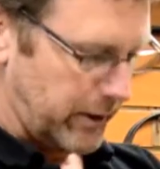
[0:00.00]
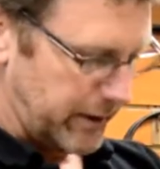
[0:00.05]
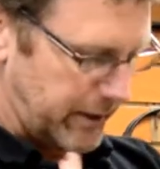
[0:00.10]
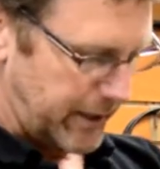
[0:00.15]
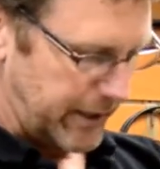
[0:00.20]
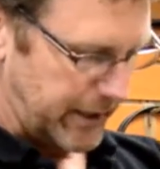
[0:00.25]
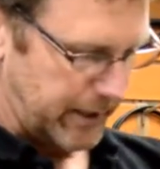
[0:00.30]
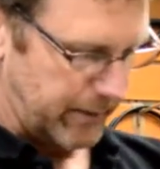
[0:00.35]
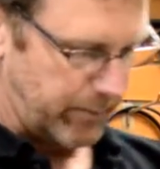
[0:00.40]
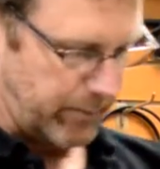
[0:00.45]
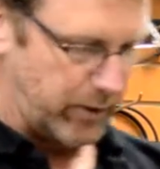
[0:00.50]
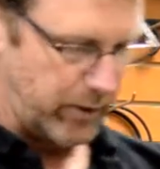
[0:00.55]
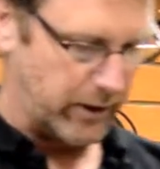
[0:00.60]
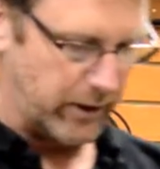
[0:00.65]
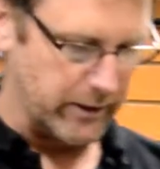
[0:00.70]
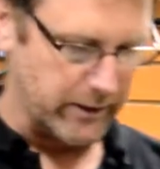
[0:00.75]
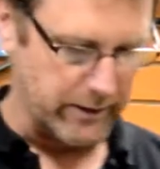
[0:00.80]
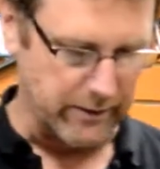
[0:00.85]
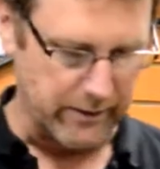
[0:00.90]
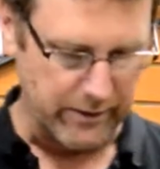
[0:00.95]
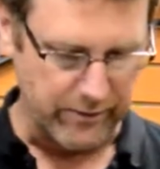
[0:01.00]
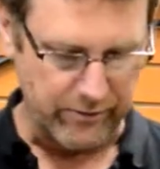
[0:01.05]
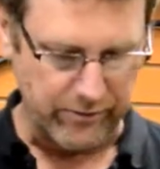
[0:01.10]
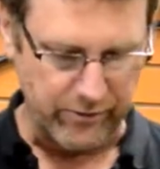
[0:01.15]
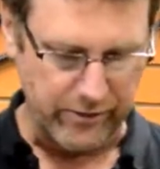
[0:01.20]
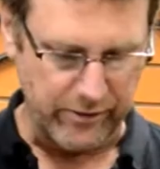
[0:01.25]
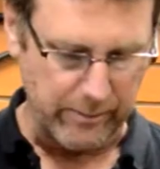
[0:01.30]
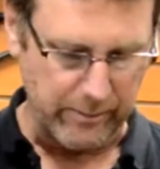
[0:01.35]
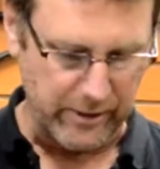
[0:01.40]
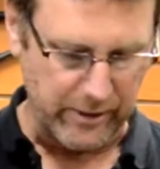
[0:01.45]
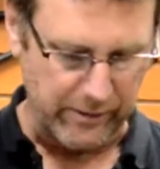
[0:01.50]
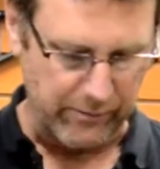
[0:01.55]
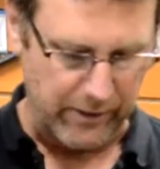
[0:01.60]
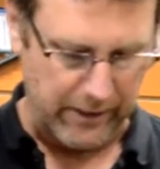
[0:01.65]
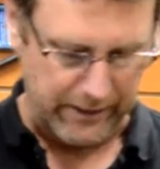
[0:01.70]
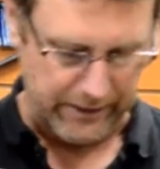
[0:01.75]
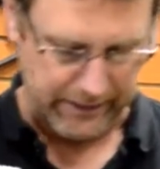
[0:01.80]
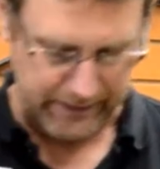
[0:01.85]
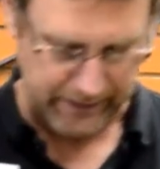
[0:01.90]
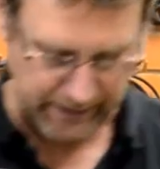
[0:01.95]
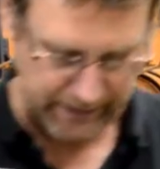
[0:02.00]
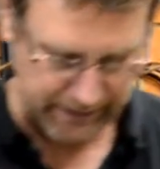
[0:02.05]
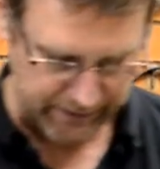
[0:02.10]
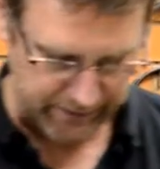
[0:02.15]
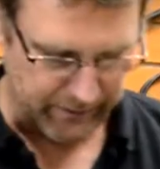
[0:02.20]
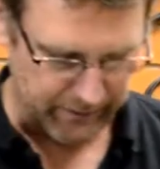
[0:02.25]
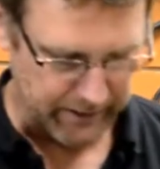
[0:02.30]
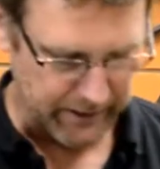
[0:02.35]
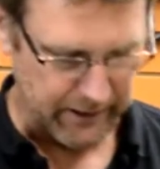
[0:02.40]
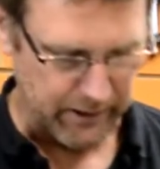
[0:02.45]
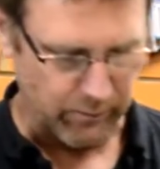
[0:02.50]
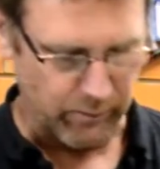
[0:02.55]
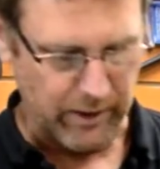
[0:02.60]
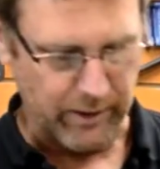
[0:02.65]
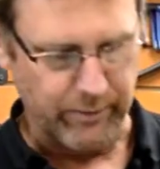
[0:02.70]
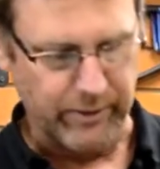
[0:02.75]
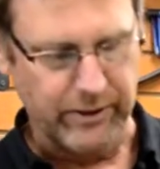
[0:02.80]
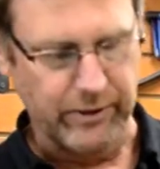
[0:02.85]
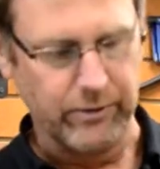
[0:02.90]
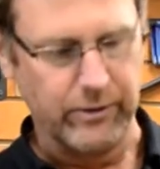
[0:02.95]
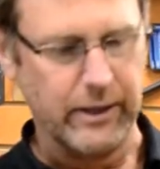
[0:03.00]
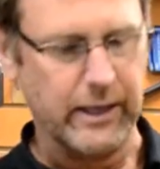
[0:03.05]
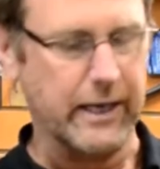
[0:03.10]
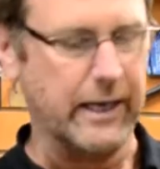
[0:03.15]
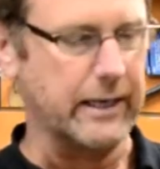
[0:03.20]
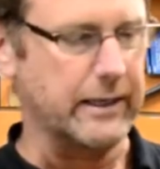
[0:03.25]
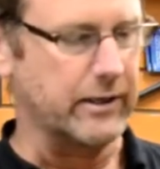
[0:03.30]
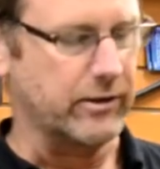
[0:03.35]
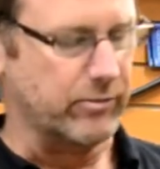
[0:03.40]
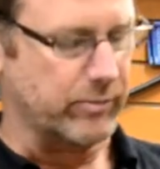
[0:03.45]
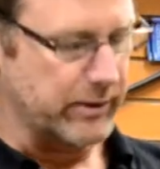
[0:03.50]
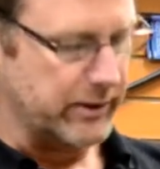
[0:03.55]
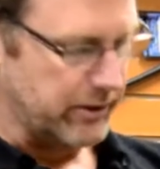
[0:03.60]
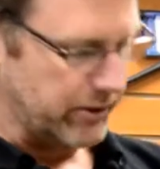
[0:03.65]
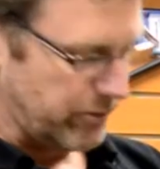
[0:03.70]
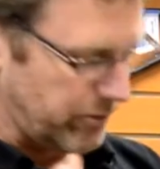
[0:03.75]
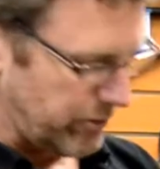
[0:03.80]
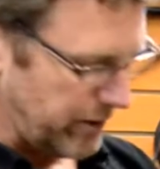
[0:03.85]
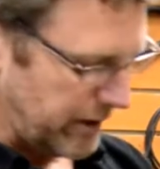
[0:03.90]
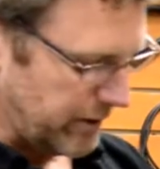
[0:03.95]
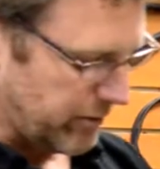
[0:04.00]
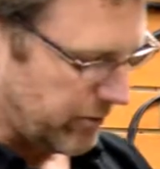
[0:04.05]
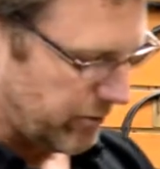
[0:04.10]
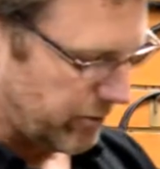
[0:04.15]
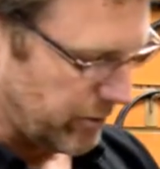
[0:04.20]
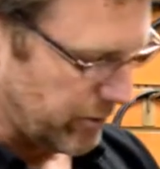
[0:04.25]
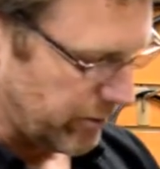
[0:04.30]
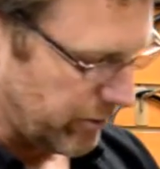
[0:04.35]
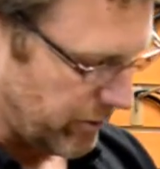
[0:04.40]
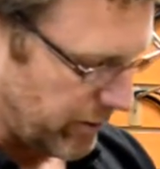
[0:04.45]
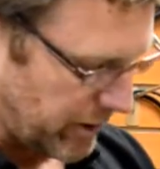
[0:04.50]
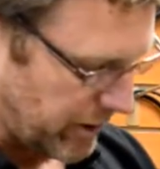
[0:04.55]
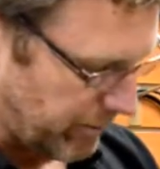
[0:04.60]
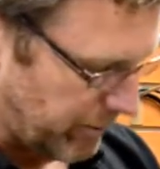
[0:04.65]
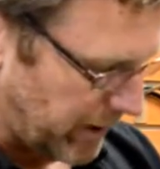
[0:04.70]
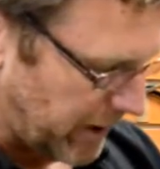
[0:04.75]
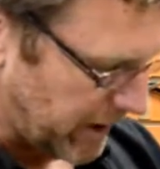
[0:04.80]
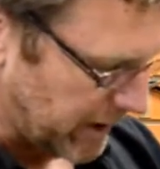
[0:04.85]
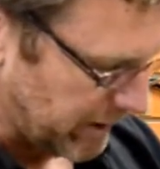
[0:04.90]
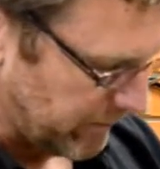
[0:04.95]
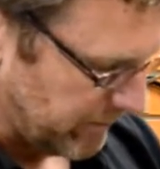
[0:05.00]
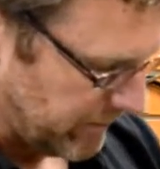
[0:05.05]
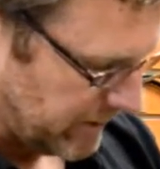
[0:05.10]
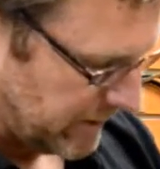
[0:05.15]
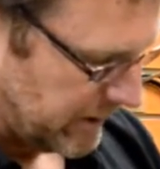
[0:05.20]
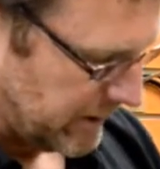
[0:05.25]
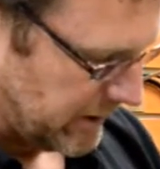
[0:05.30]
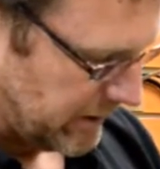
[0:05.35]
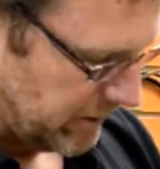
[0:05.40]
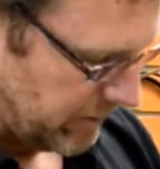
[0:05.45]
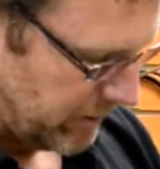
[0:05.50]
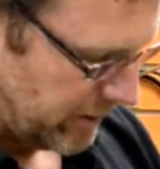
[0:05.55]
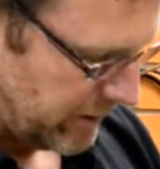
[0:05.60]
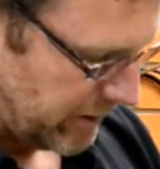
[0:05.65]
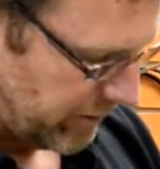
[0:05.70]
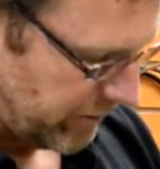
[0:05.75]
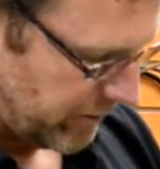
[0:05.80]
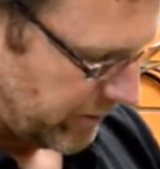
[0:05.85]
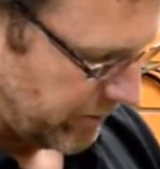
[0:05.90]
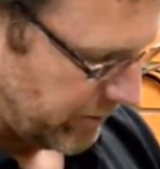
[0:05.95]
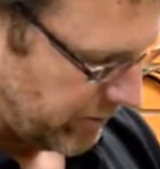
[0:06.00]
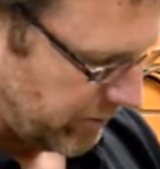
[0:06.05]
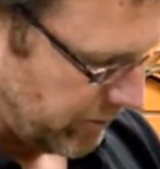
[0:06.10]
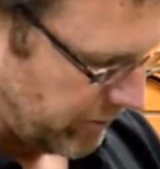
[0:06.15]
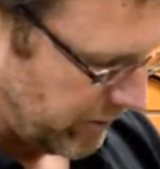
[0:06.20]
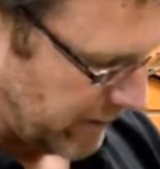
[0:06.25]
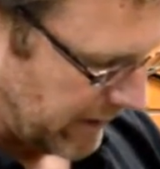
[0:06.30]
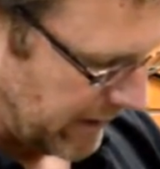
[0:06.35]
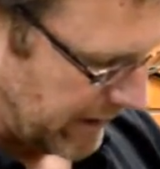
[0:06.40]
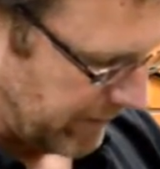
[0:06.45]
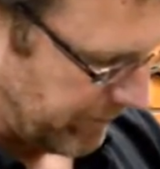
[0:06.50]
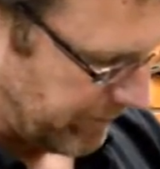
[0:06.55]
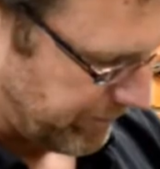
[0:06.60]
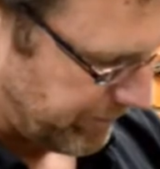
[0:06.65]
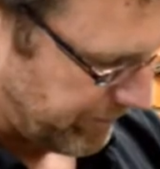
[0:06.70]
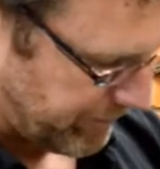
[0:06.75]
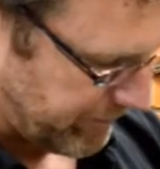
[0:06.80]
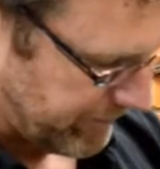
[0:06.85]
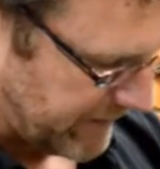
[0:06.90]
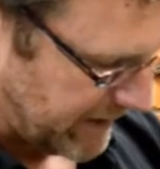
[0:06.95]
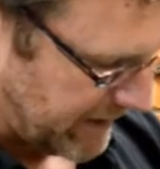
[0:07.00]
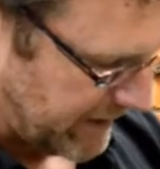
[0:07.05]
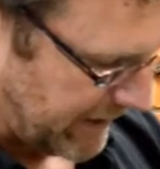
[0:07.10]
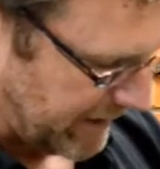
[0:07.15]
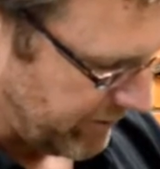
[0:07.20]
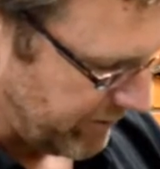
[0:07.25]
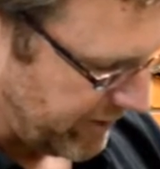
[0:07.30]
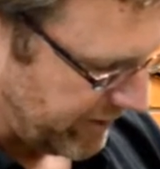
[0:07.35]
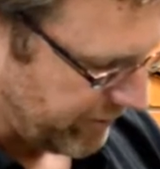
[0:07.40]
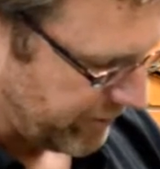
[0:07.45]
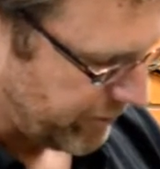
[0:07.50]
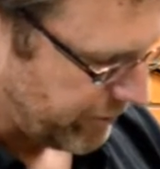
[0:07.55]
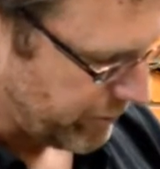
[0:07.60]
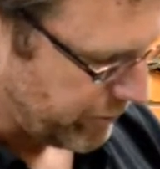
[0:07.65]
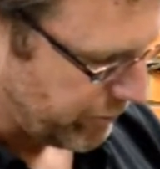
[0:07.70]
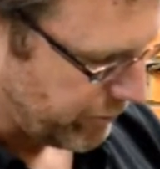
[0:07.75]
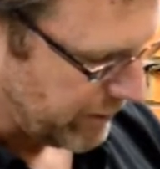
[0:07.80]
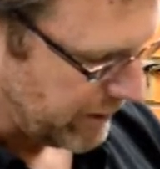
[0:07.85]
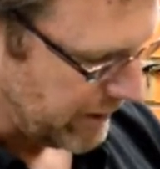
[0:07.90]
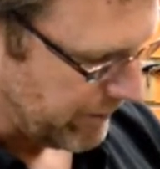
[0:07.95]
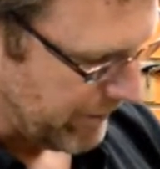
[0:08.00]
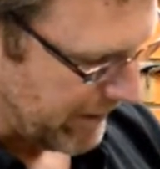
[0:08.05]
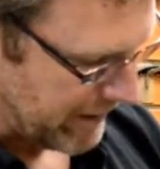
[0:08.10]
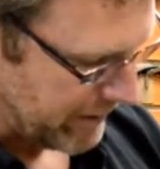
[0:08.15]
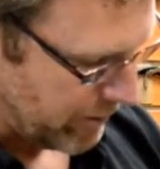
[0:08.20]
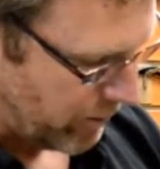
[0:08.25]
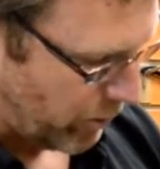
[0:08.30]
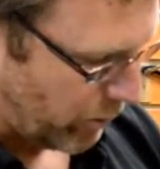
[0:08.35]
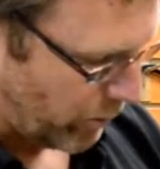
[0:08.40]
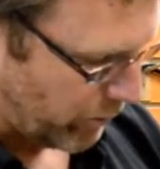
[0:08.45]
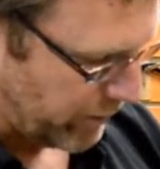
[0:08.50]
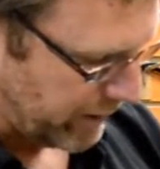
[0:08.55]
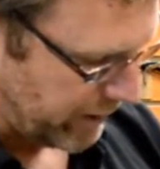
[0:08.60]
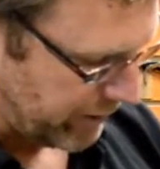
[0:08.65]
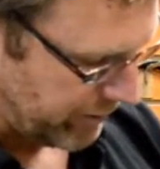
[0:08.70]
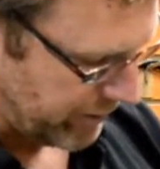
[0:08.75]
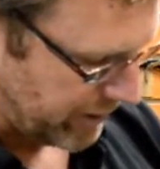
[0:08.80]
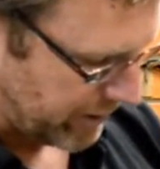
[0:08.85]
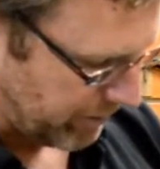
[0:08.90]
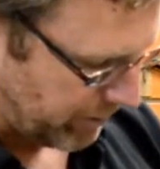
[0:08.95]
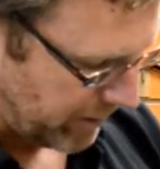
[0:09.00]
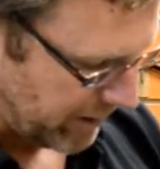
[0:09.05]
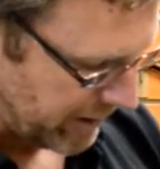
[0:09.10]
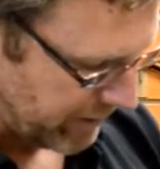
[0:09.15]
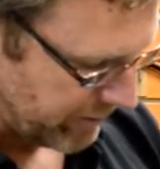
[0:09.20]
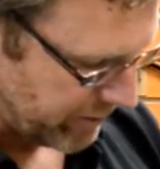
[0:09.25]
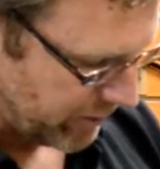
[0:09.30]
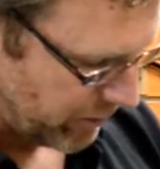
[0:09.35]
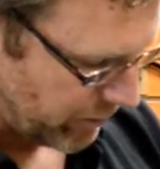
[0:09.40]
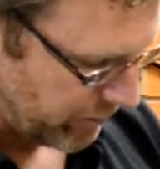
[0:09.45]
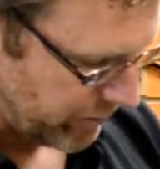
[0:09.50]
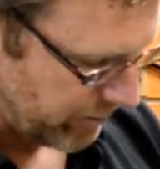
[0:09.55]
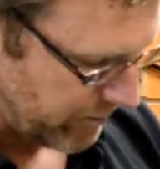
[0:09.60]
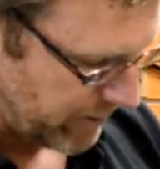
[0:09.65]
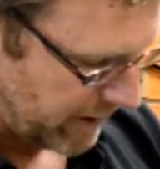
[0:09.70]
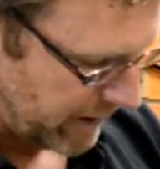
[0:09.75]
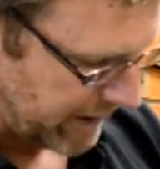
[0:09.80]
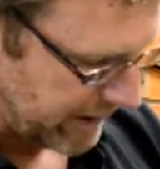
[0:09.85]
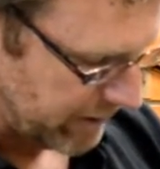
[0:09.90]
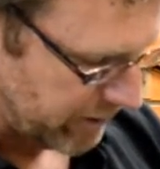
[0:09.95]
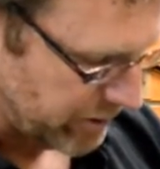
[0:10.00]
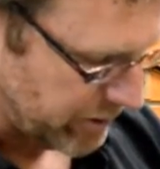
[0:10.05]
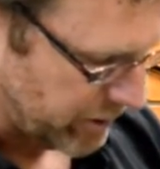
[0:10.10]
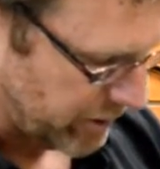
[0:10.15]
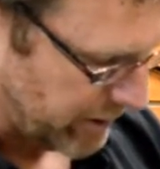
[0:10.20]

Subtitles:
to take apart this assembly right in here, and the way we do that is with this set screw that's on the bottom. We just unscrew that. And that set screw is really meant to hold these into place. It holds them tight, and I'll show you